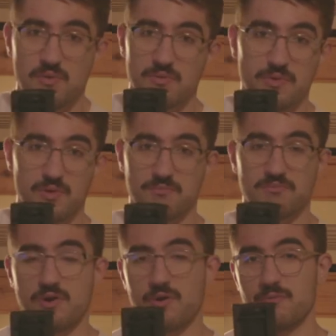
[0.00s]
the
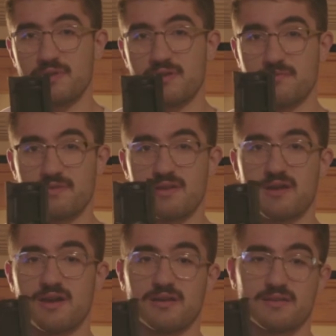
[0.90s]
heartbeat of the
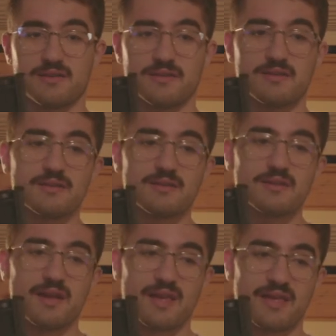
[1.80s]
island,
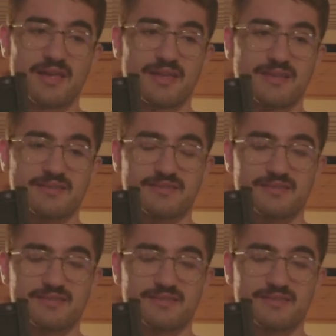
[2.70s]
and